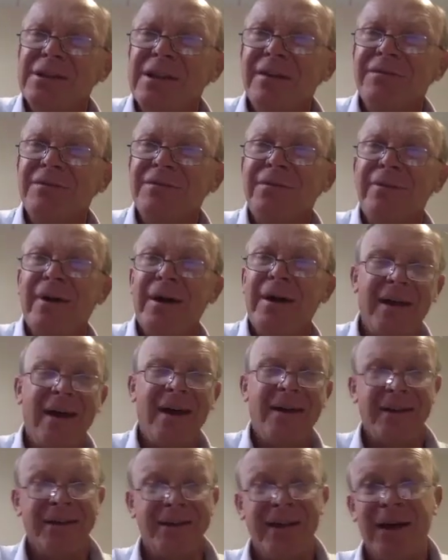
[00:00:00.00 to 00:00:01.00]
left or
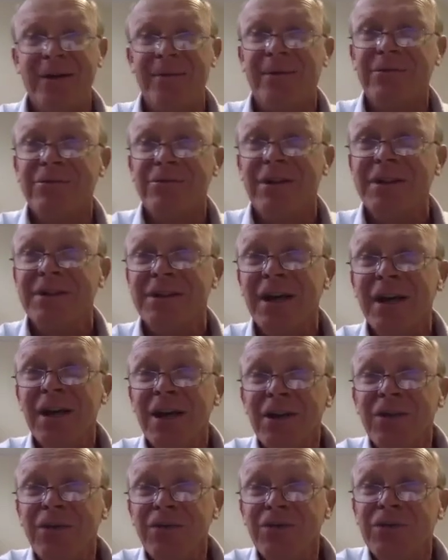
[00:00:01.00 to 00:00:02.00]
right-handed and how old she is,
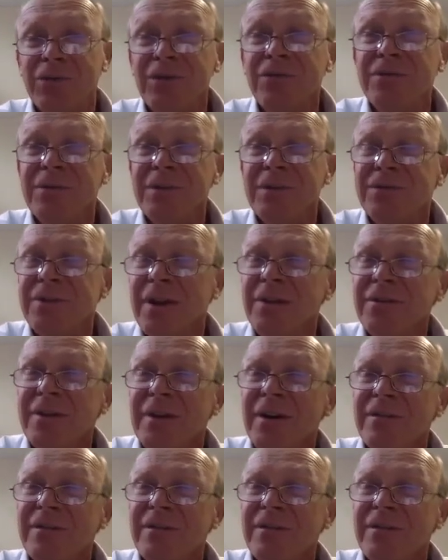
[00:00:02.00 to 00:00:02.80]
you don't half